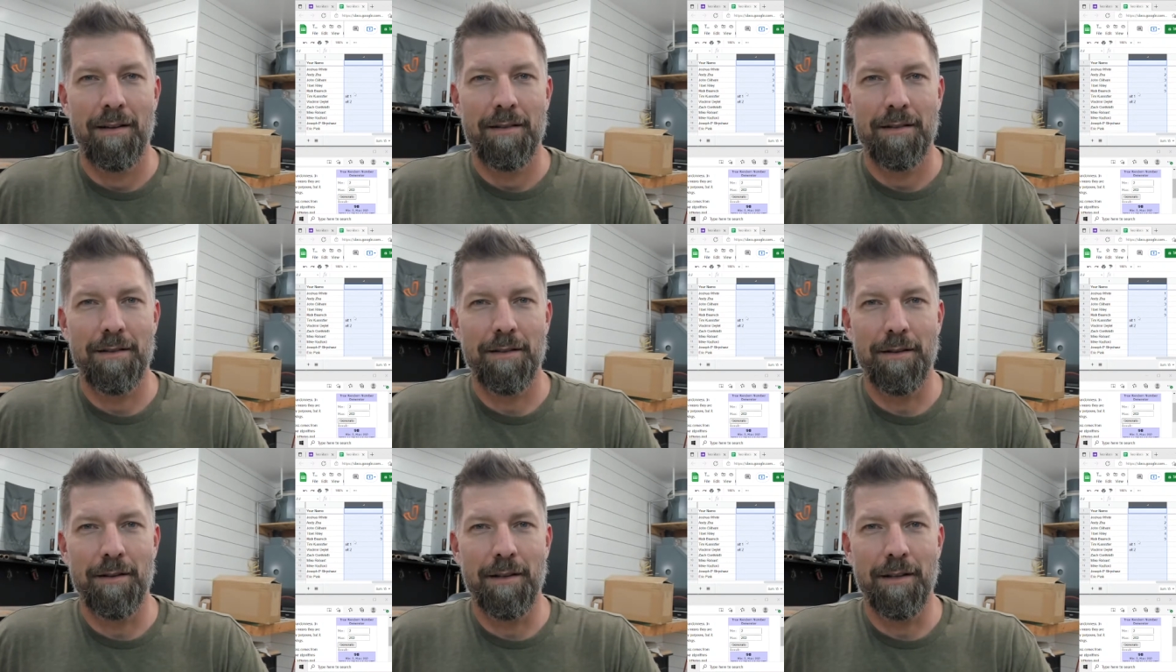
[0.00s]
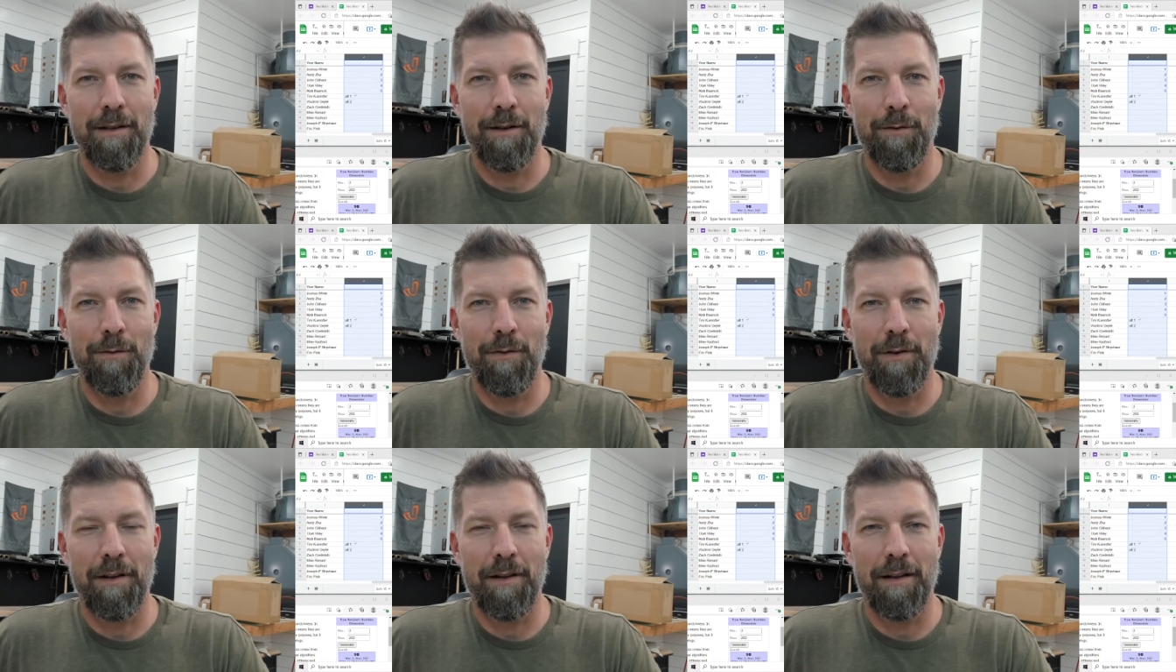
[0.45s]
to
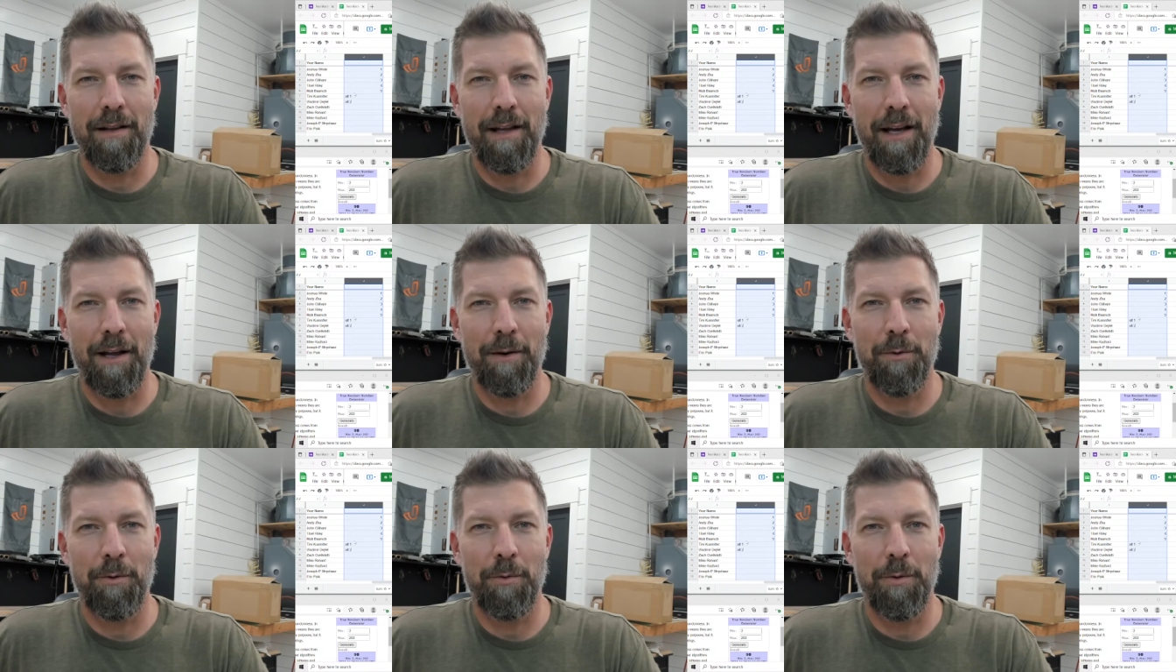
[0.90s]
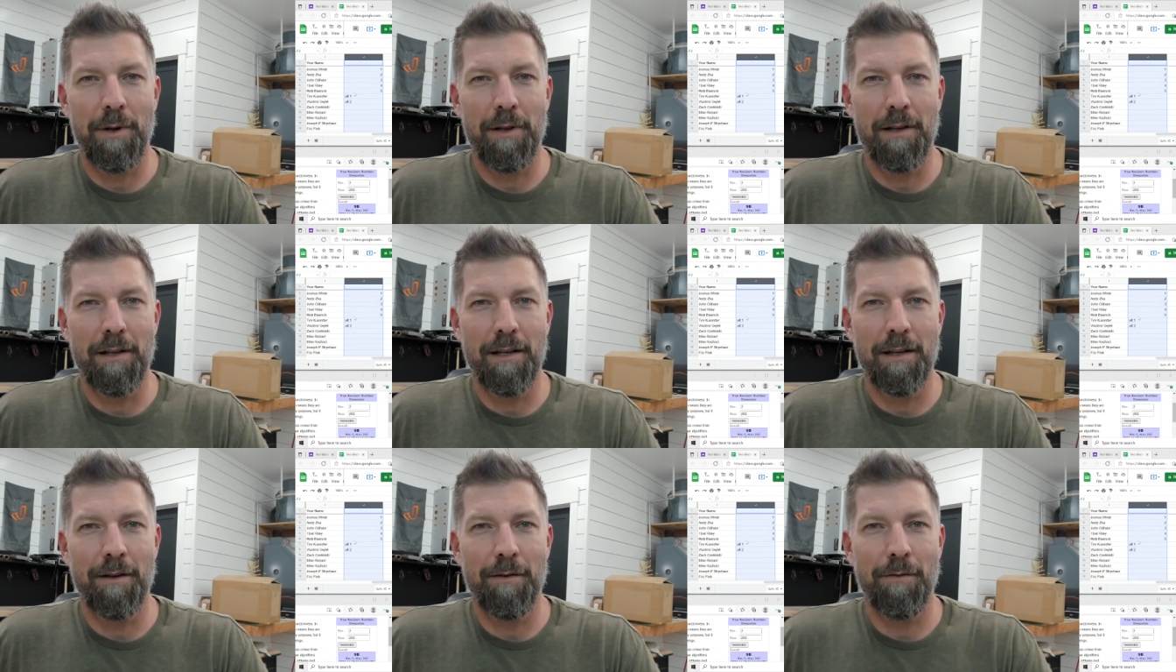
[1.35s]
live in the land where we
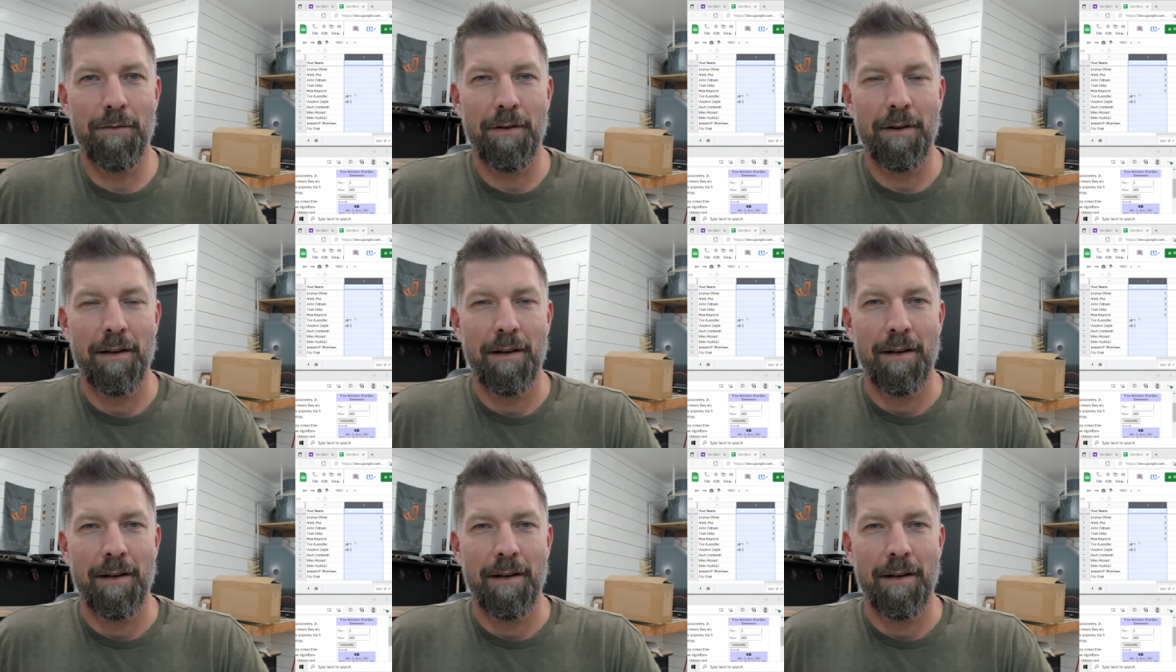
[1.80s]
live.